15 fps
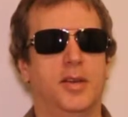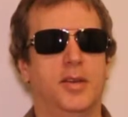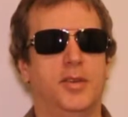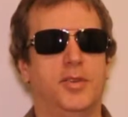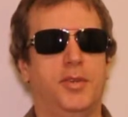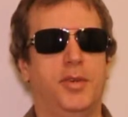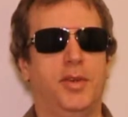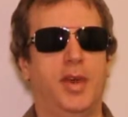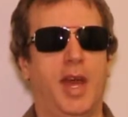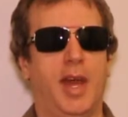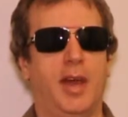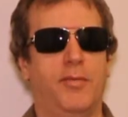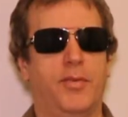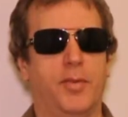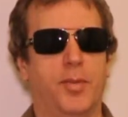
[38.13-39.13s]
do you
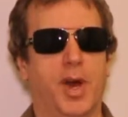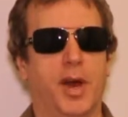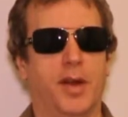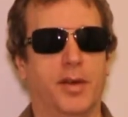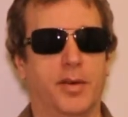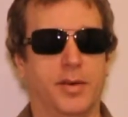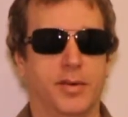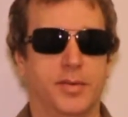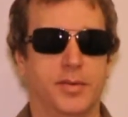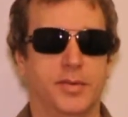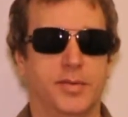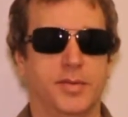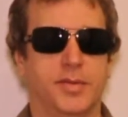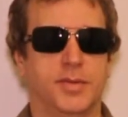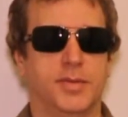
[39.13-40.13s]
have a motto,
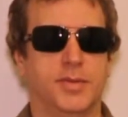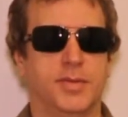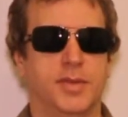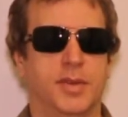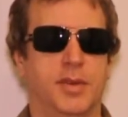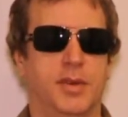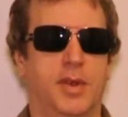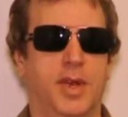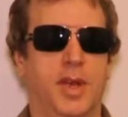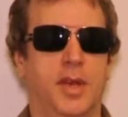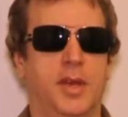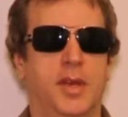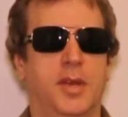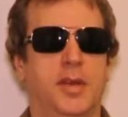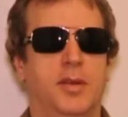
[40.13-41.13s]
right?
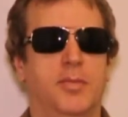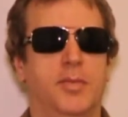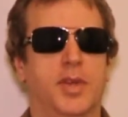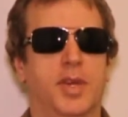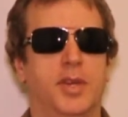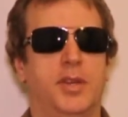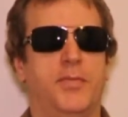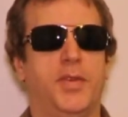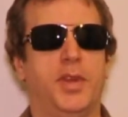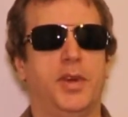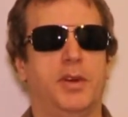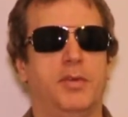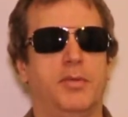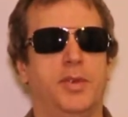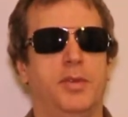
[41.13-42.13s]
Because if you
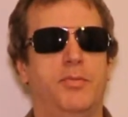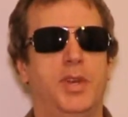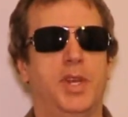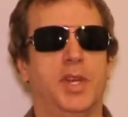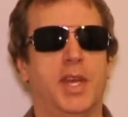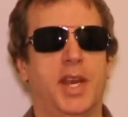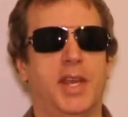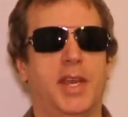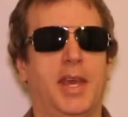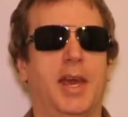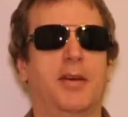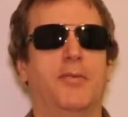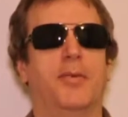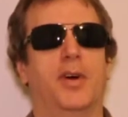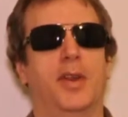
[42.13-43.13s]
don't, you really got to
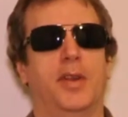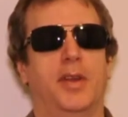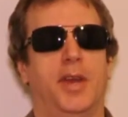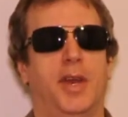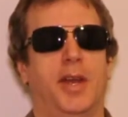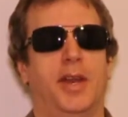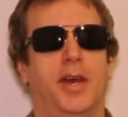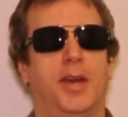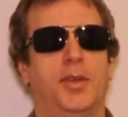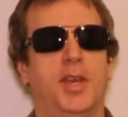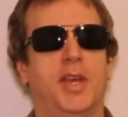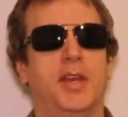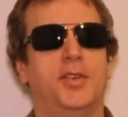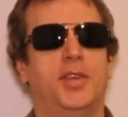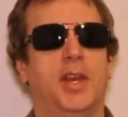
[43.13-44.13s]
get one. And I
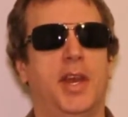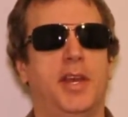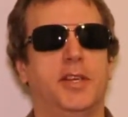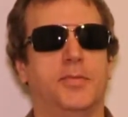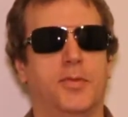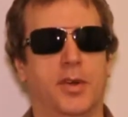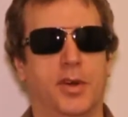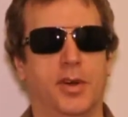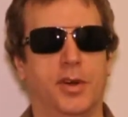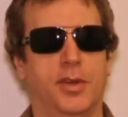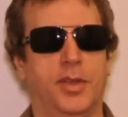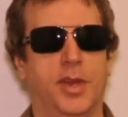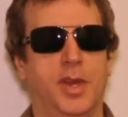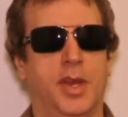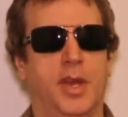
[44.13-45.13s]
think in today's
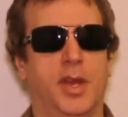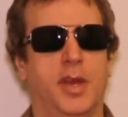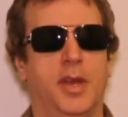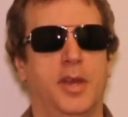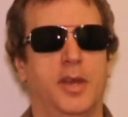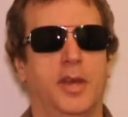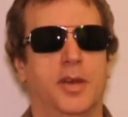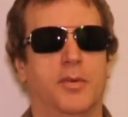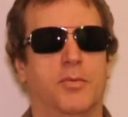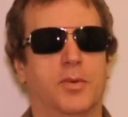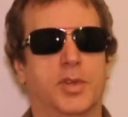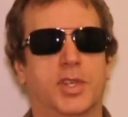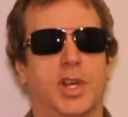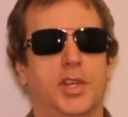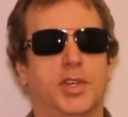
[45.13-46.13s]
world,
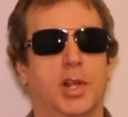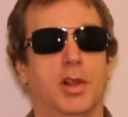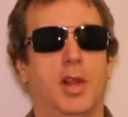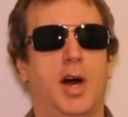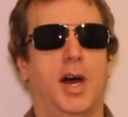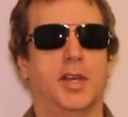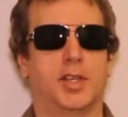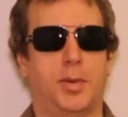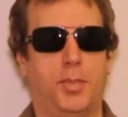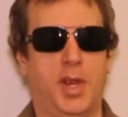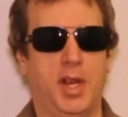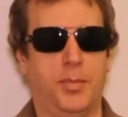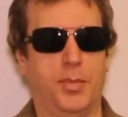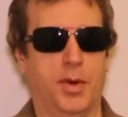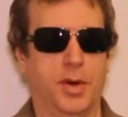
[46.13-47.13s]
we're such a lost
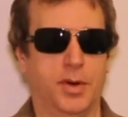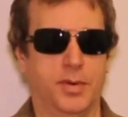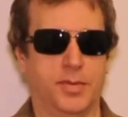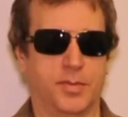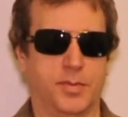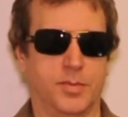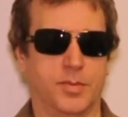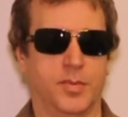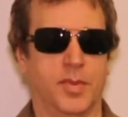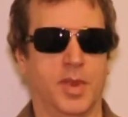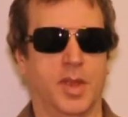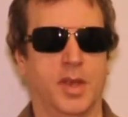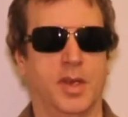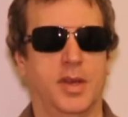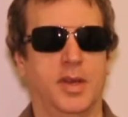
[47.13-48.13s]
people
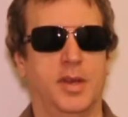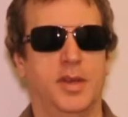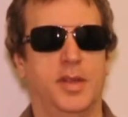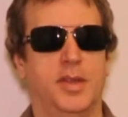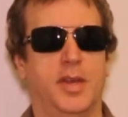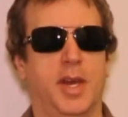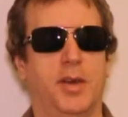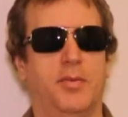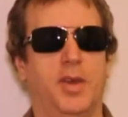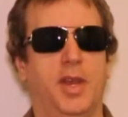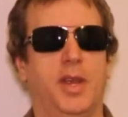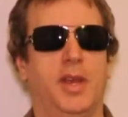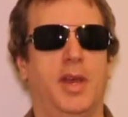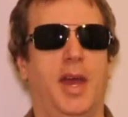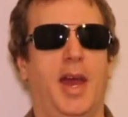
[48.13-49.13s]
that
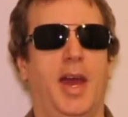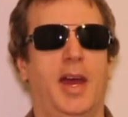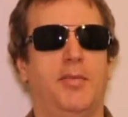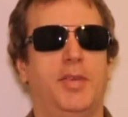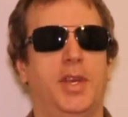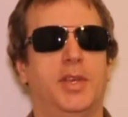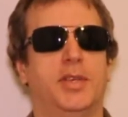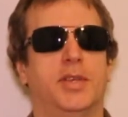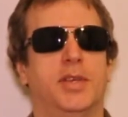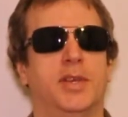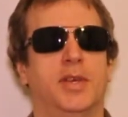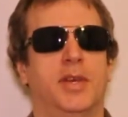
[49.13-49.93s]
we have these